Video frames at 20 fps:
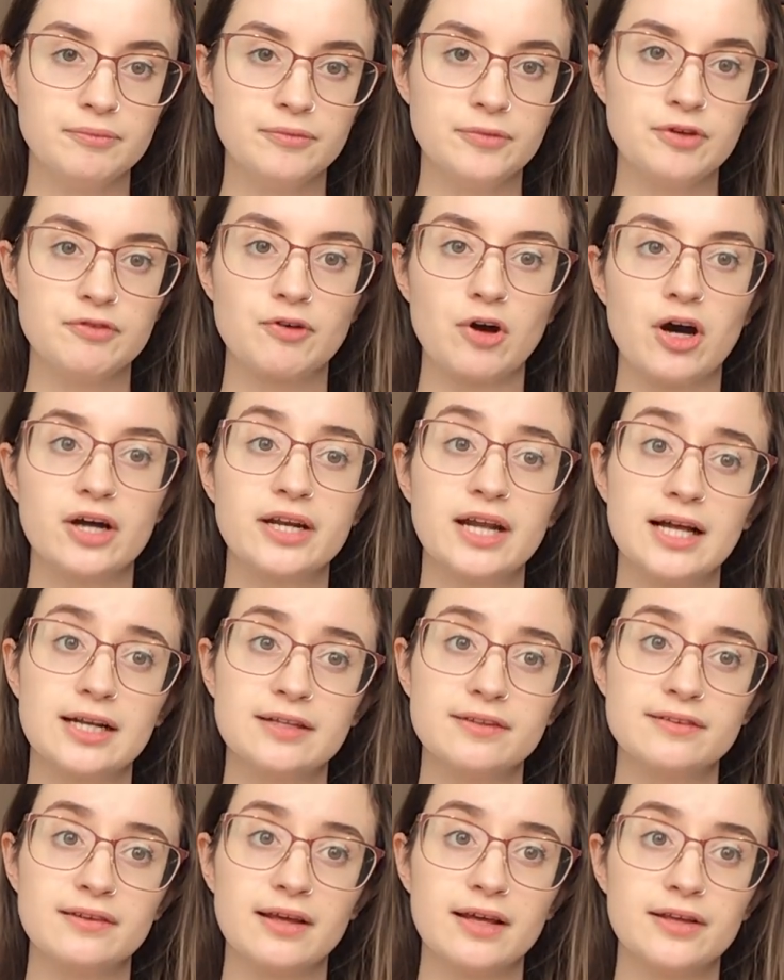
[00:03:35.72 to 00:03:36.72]
You've got
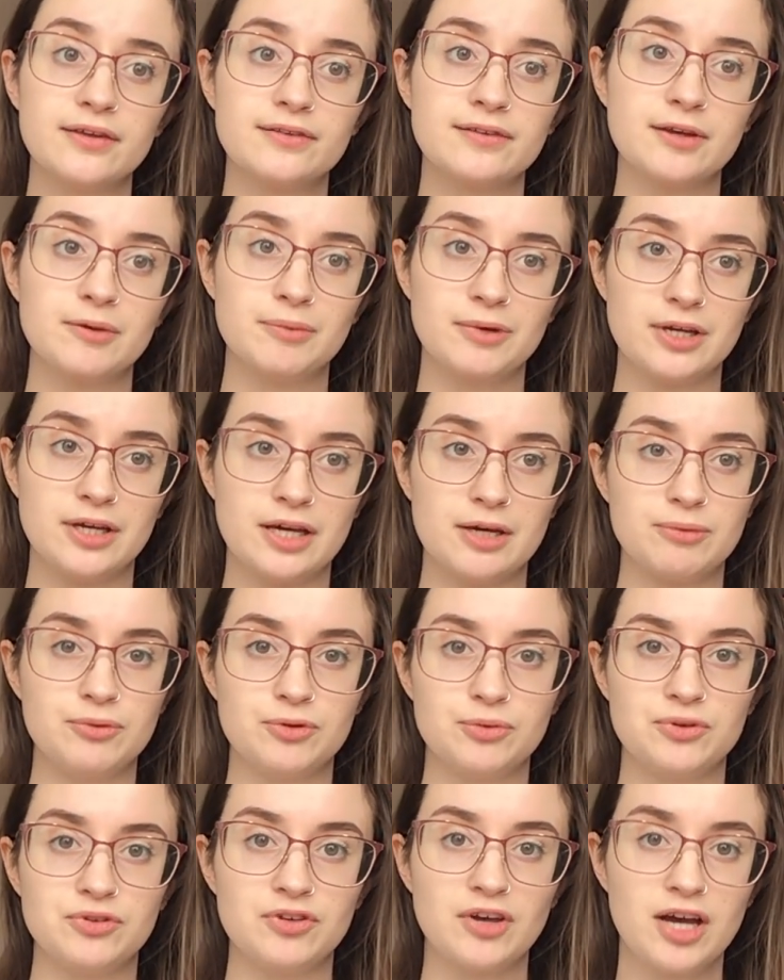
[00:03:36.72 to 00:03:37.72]
analysis, so being able
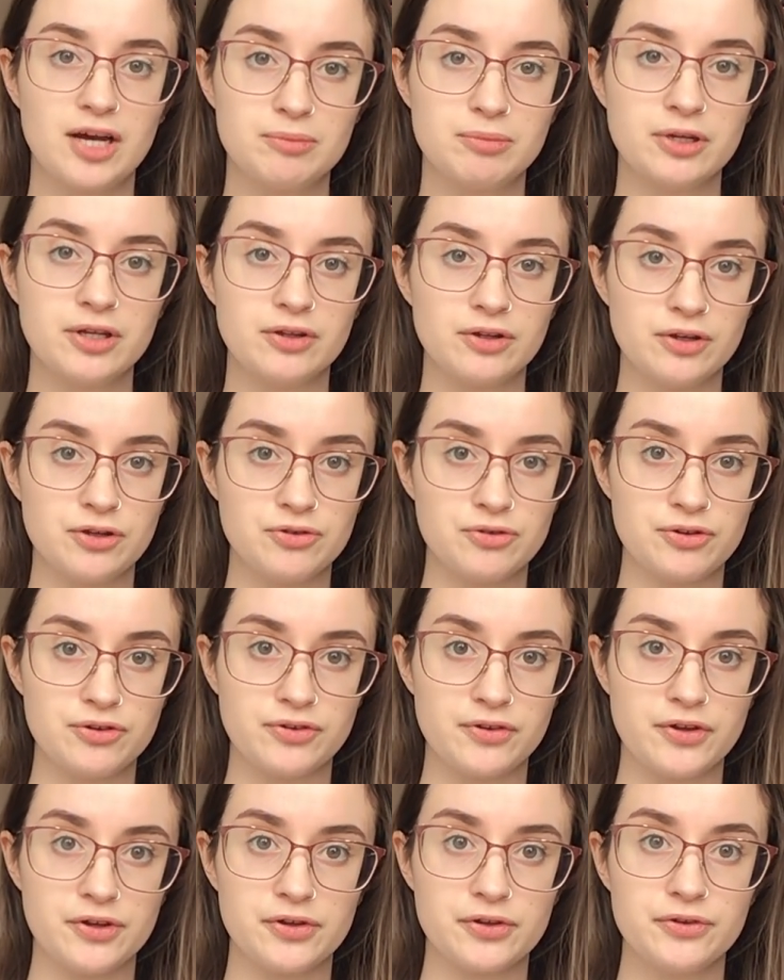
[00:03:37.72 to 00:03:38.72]
to interpret those
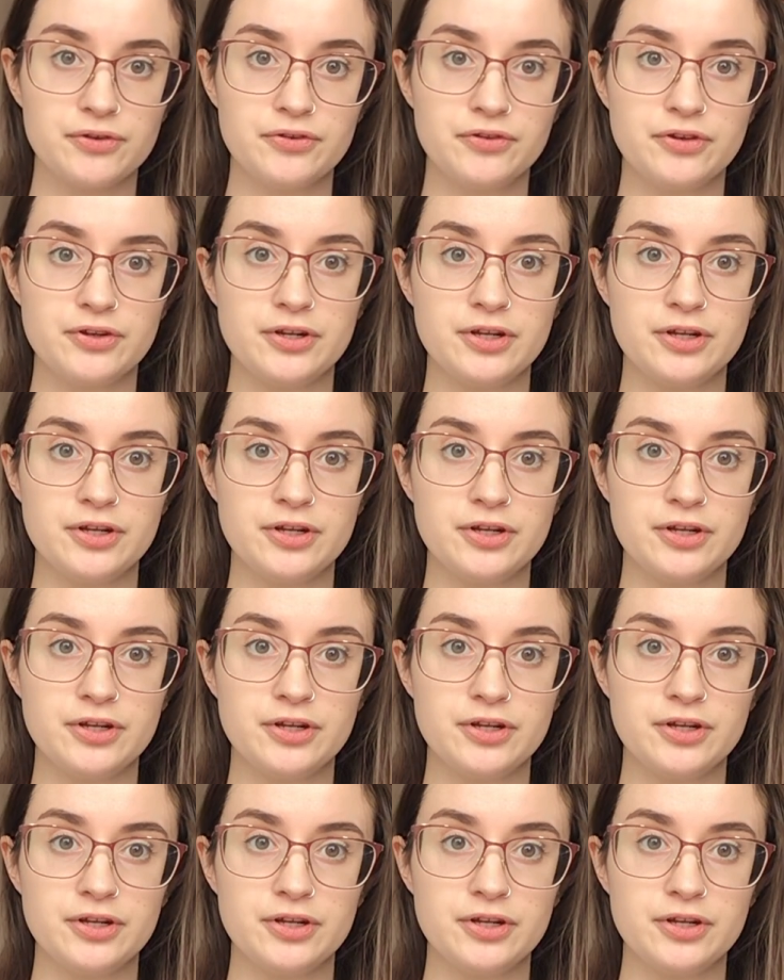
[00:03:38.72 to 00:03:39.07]
results.